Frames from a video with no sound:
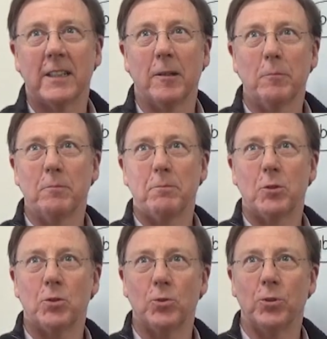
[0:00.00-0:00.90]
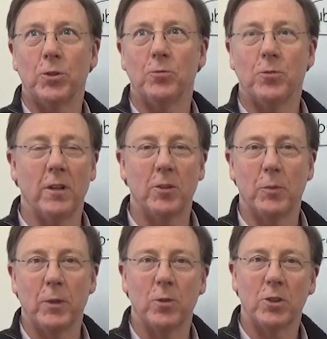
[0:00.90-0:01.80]
I'm sure you'd rather
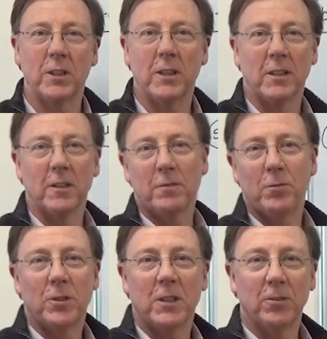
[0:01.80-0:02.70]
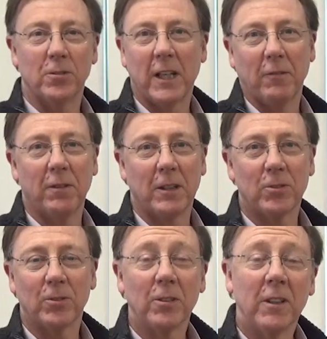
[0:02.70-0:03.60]
be watching the footy or
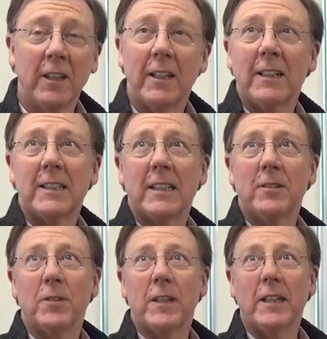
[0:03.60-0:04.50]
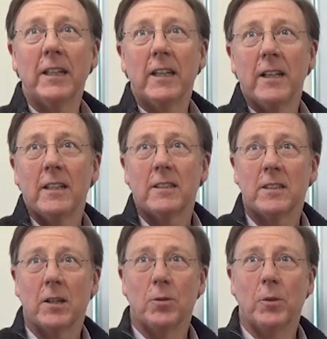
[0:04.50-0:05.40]
Netflix on TV.
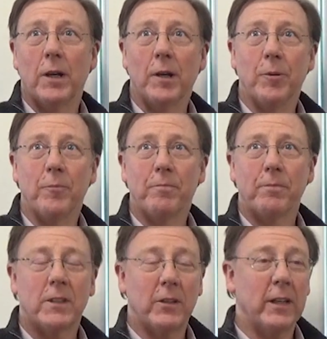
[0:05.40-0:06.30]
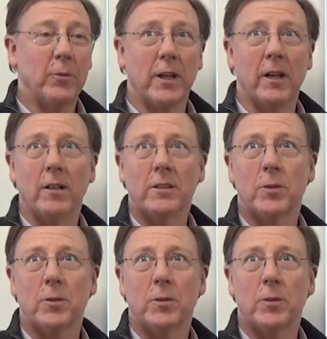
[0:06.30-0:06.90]
So here we are.